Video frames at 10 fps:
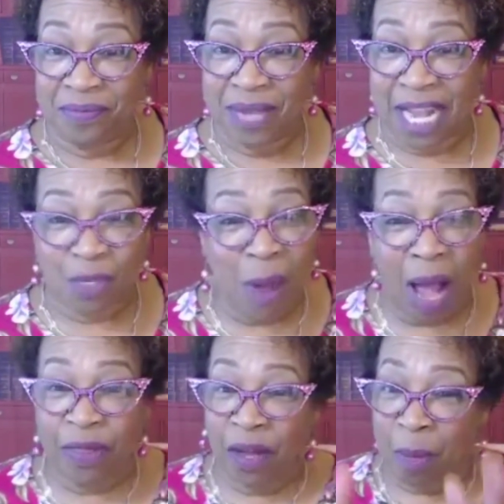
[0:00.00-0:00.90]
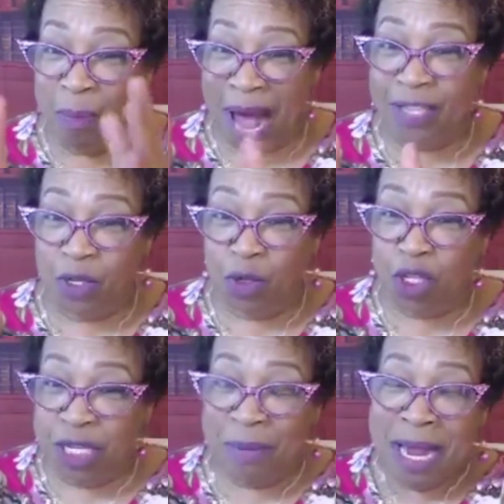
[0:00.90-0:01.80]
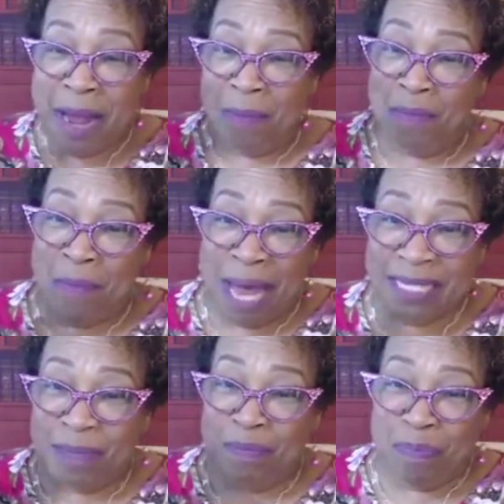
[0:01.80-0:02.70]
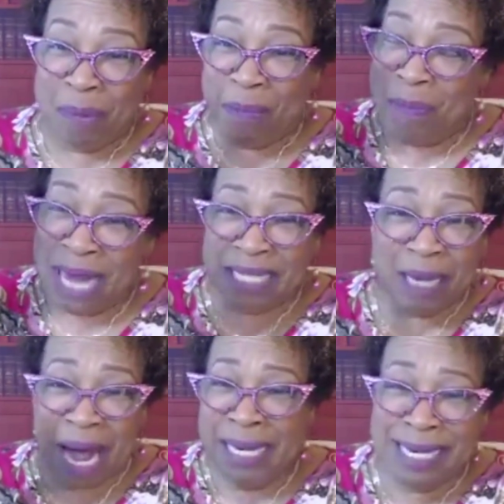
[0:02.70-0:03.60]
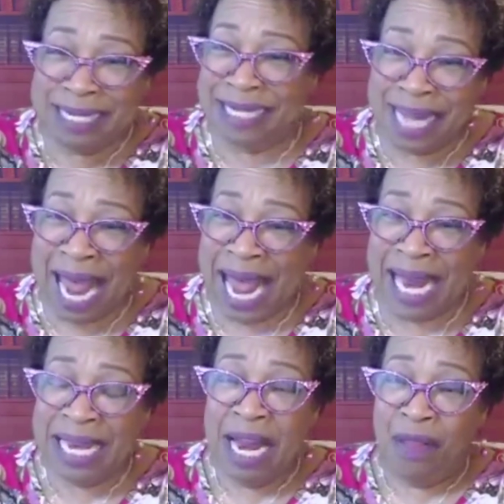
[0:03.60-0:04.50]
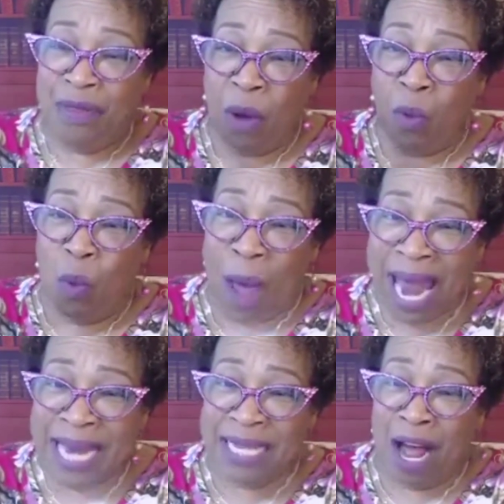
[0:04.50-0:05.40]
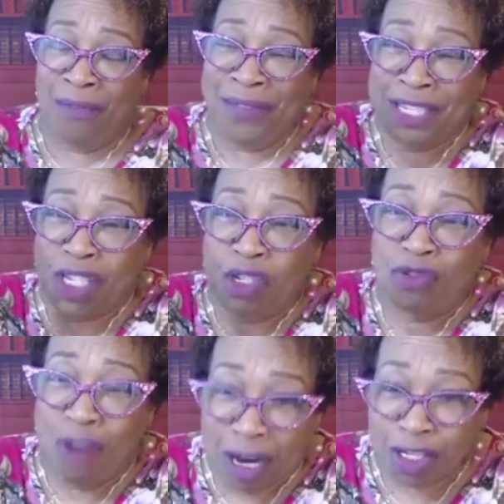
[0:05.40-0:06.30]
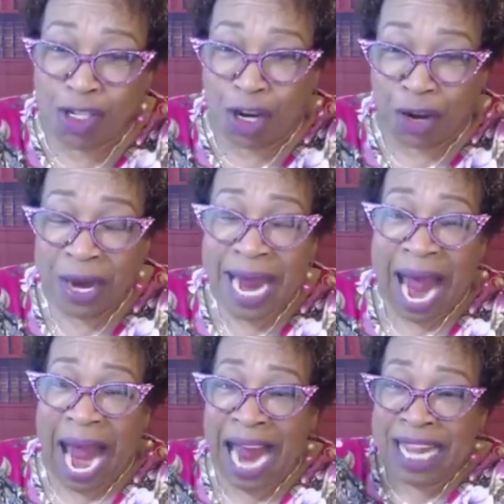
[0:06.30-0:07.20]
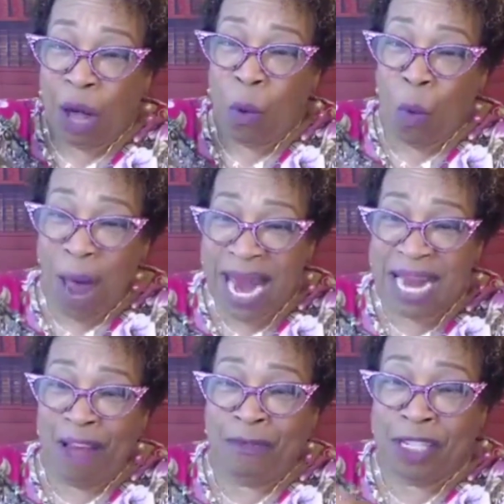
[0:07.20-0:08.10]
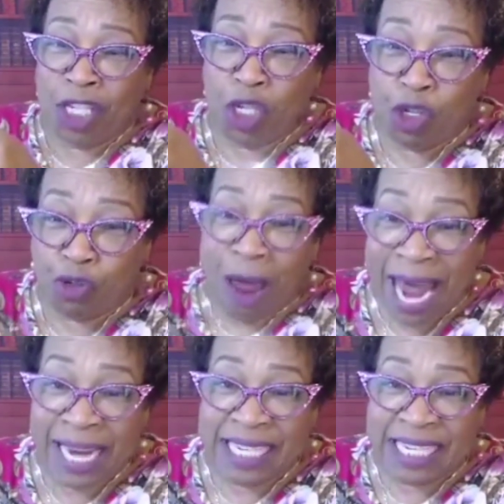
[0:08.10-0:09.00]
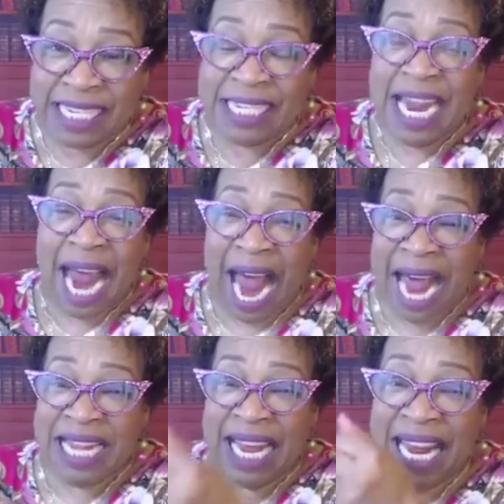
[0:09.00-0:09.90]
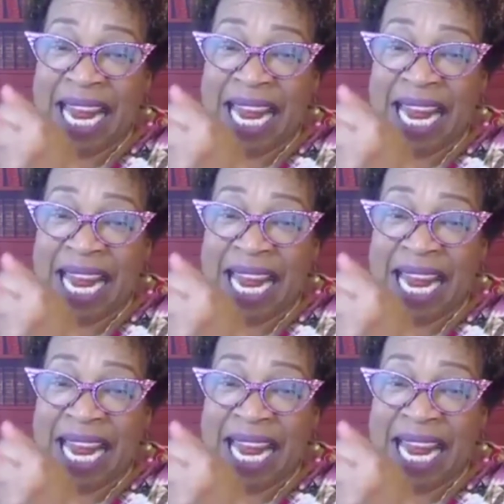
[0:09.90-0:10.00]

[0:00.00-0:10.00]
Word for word: That's why the apostleship must understand the weight of the structure and the weight of the strategies and the